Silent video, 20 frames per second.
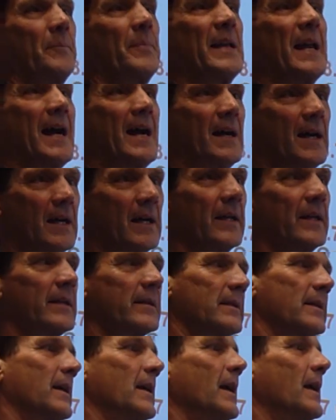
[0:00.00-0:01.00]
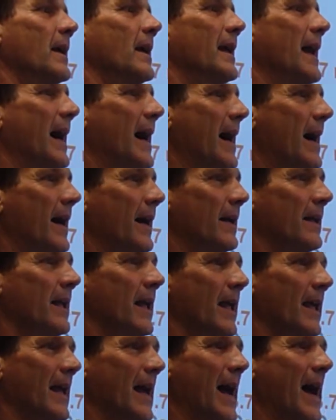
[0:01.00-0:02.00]
behind are
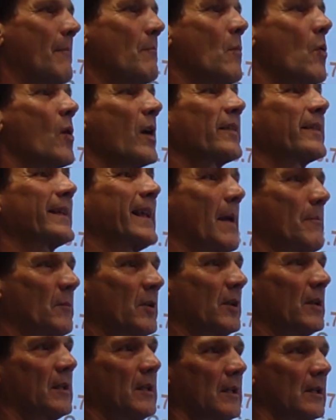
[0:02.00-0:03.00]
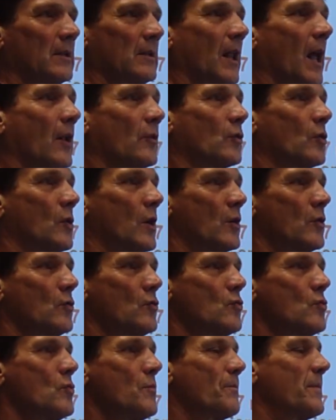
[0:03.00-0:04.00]
more skeptical toward
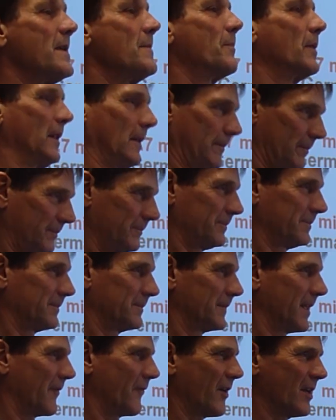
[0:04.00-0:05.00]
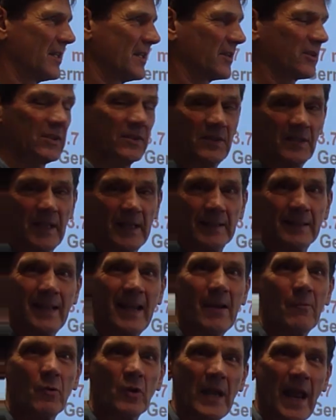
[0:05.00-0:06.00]
new people. Interesting,
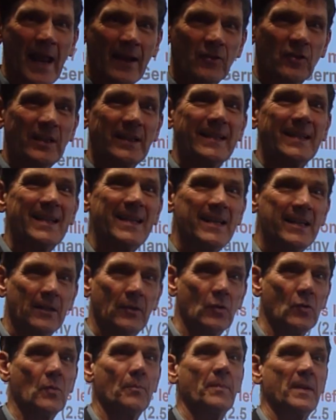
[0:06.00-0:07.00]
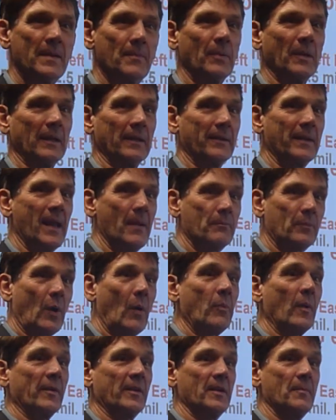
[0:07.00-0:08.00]
they would actually need new people. Their
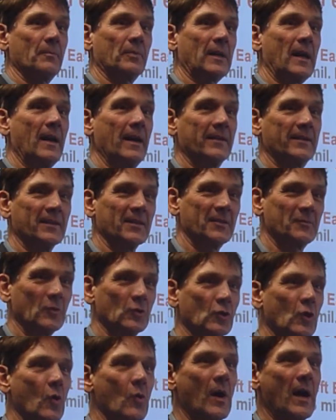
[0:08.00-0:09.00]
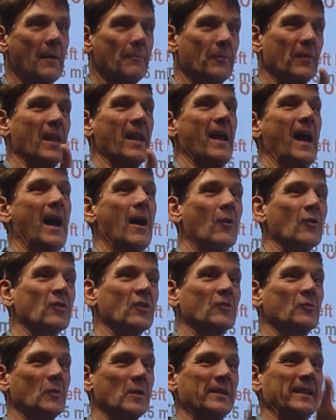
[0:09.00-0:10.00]
property prices would go up, their
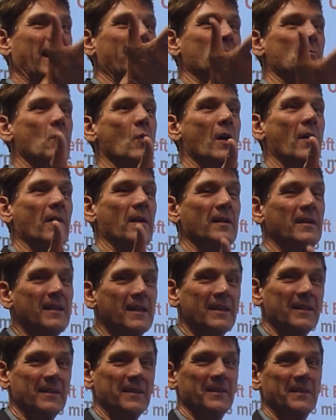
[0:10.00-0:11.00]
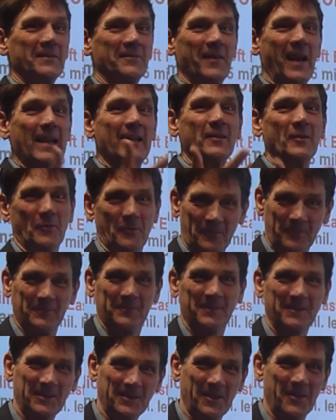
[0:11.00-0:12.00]
houses would get more value,
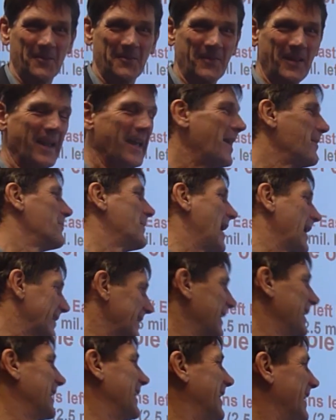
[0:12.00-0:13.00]
you know. But